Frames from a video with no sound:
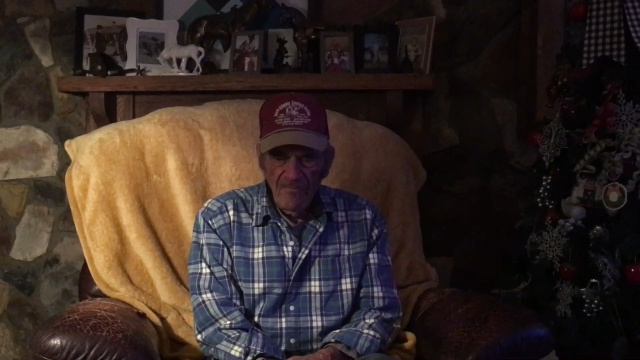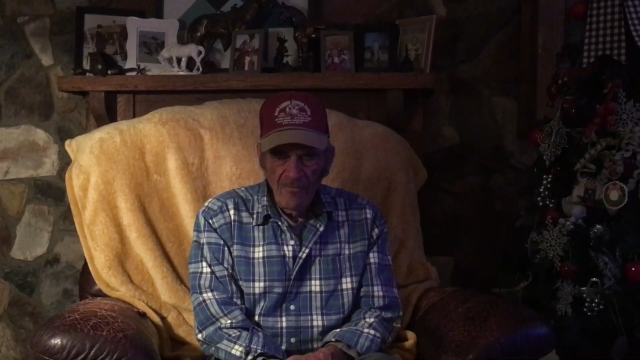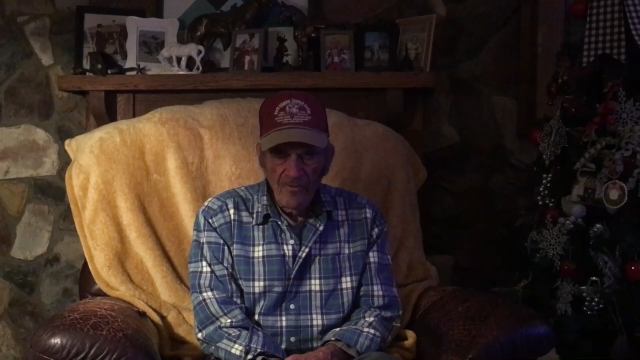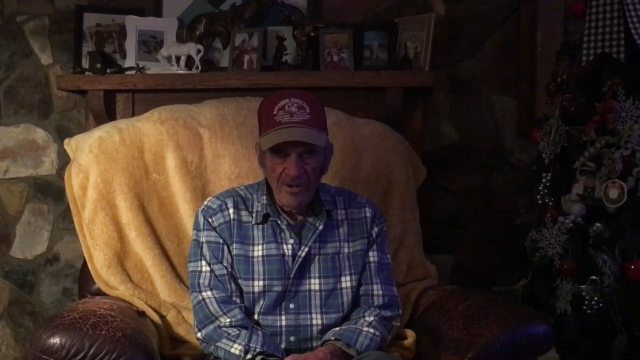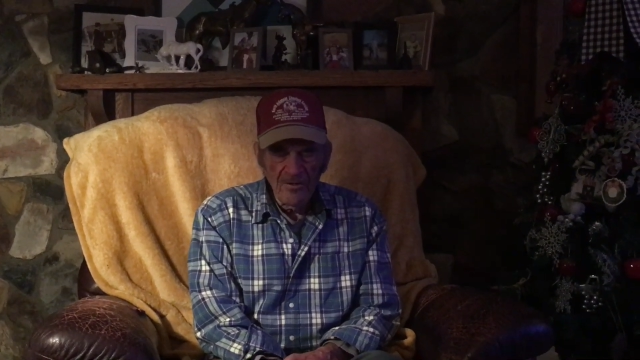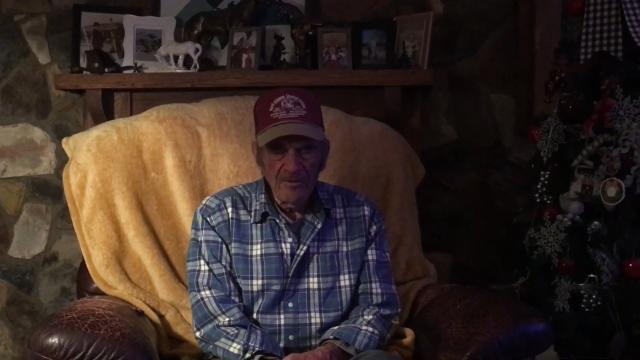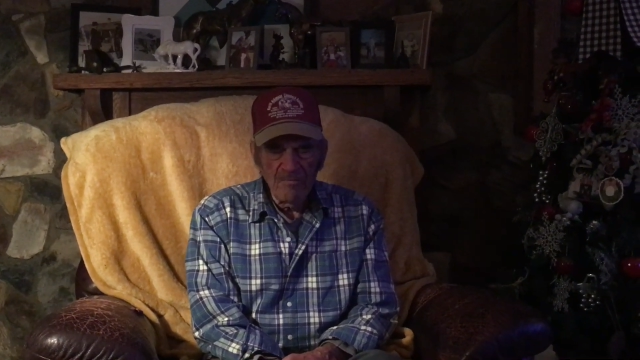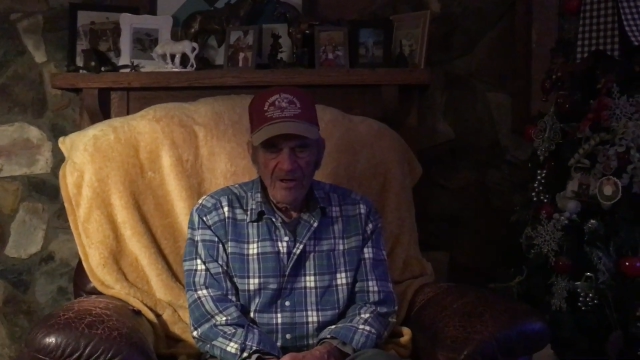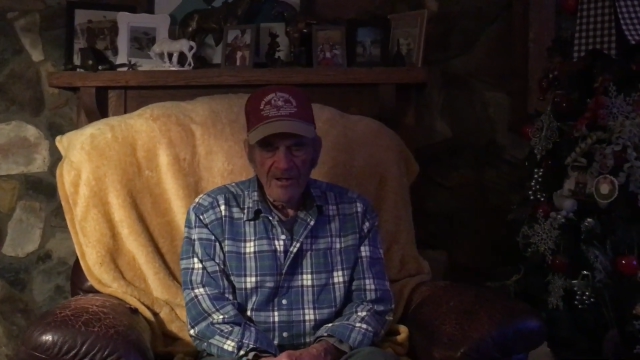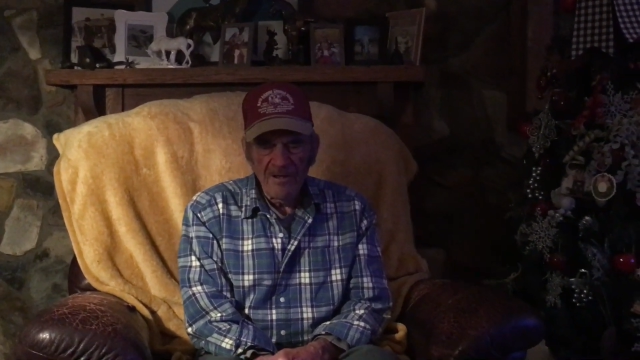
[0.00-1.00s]
When I look
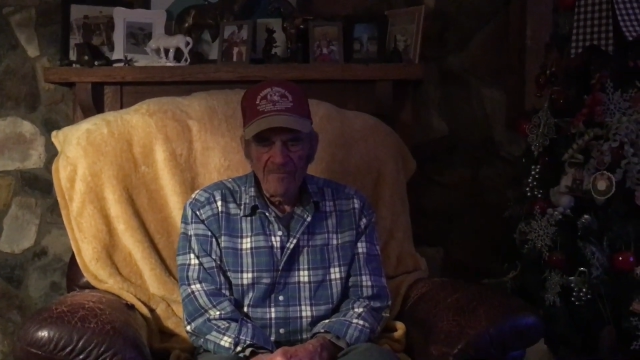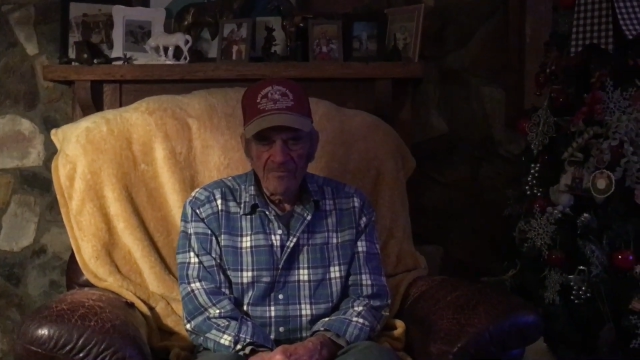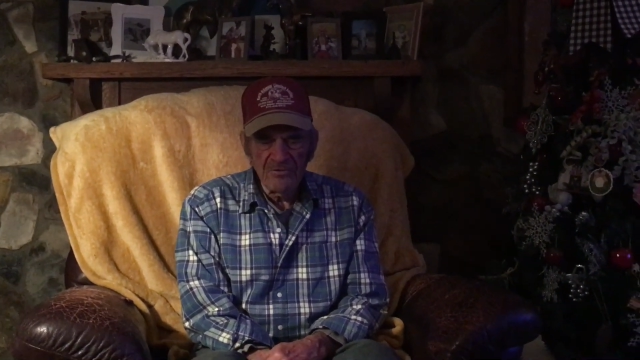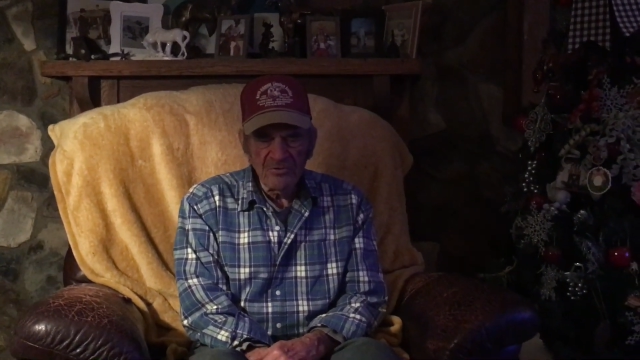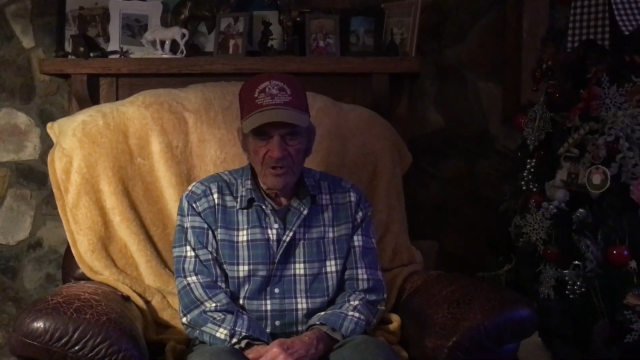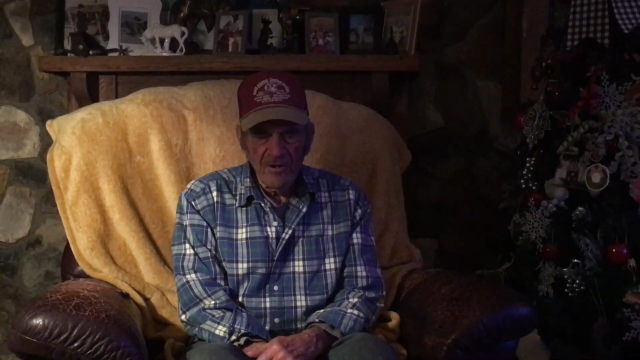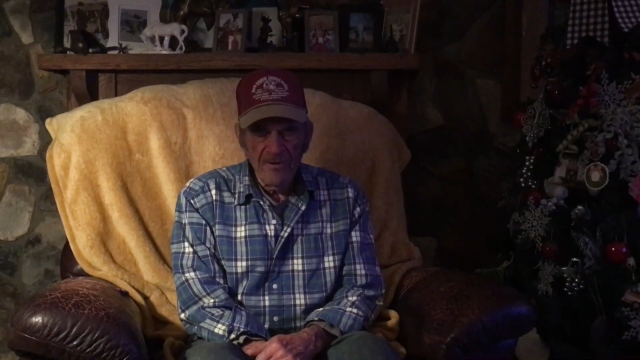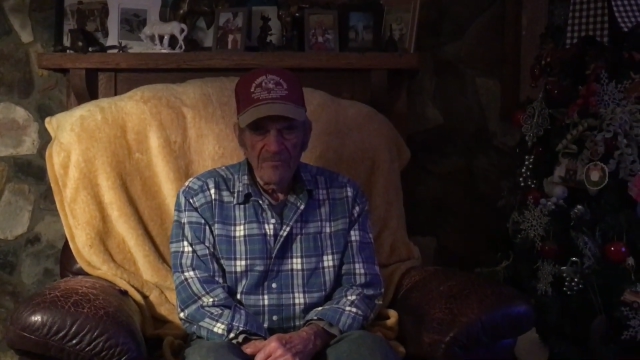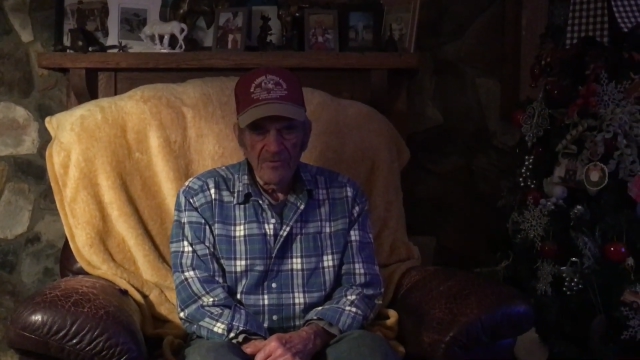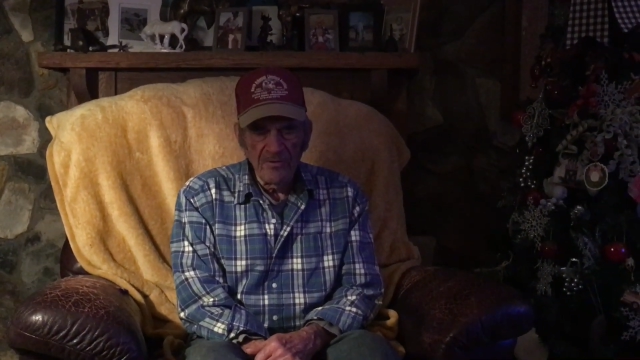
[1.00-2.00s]
back, I feel sorry
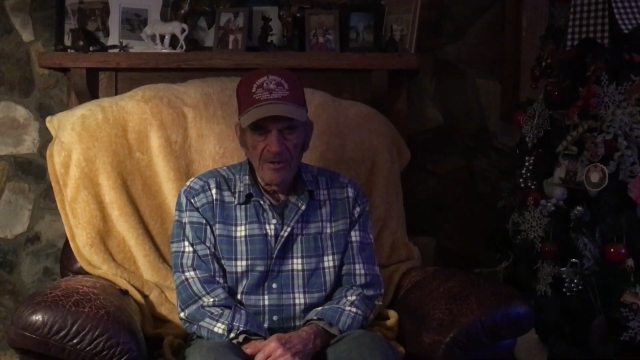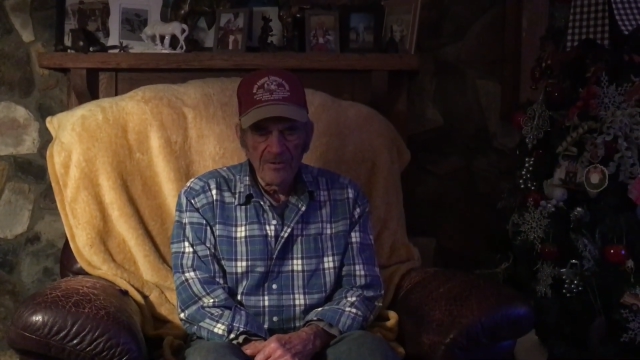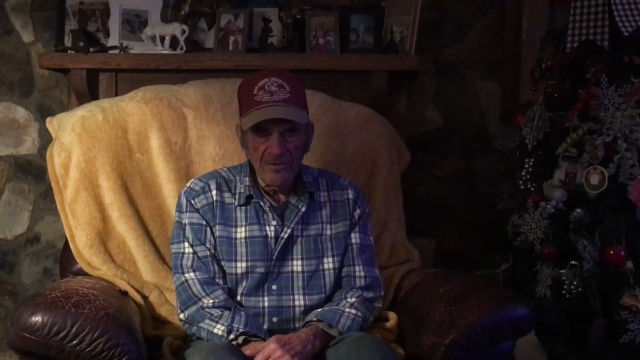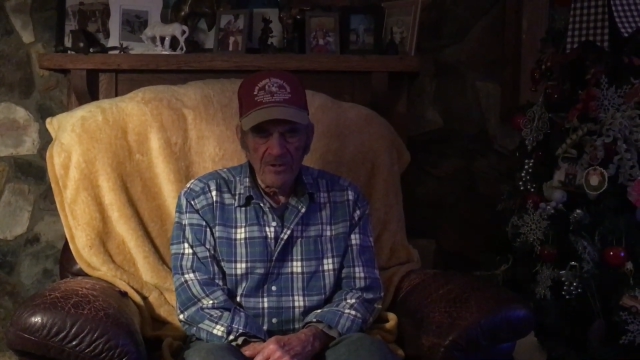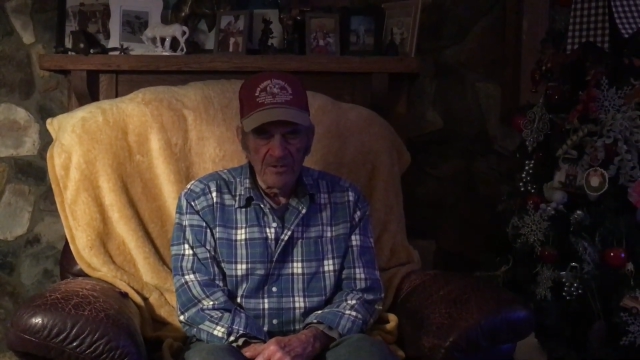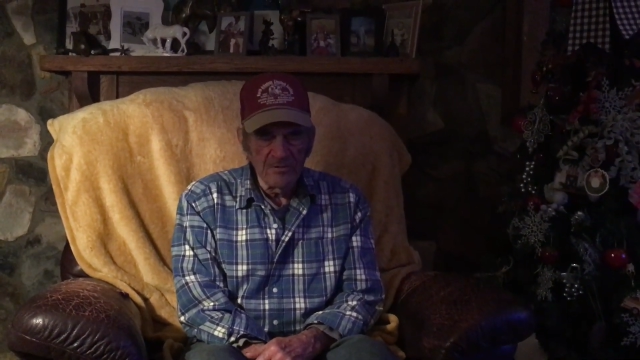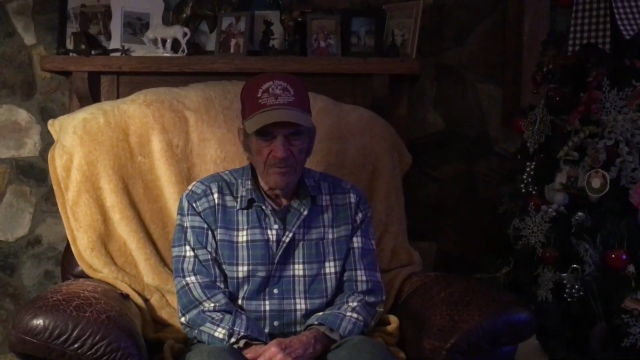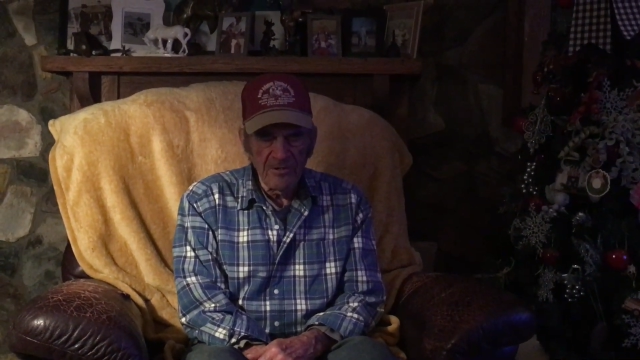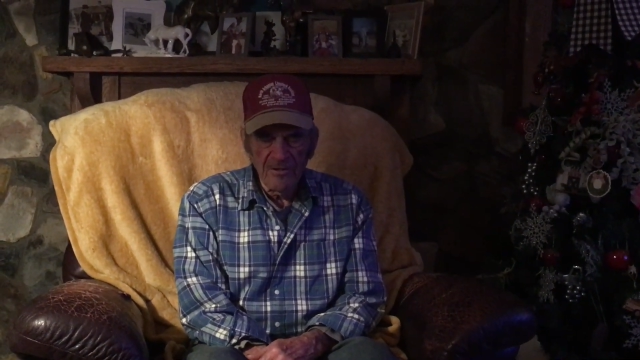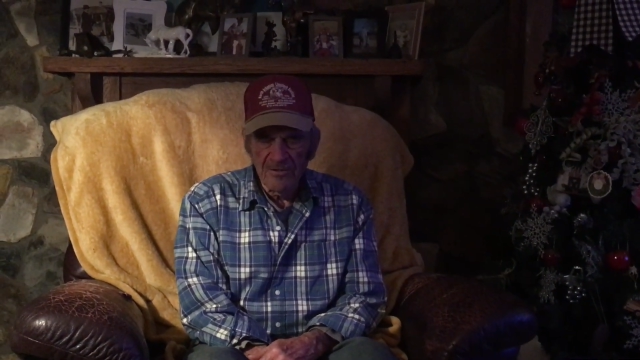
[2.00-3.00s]
for the other kids
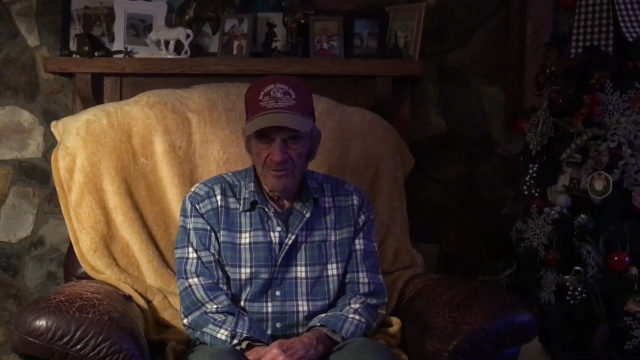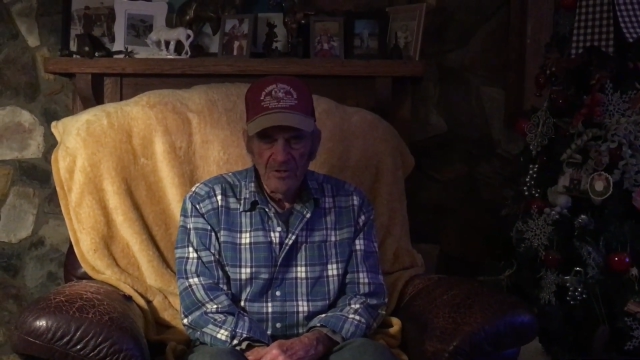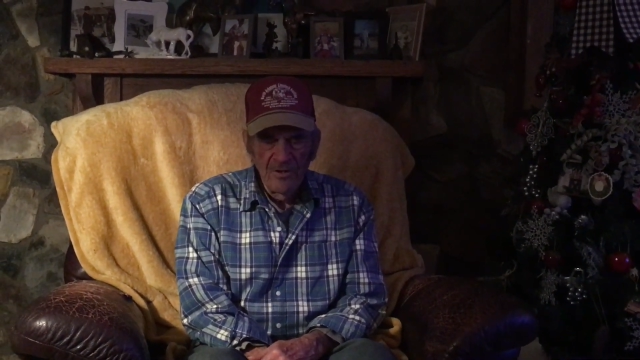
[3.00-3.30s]
because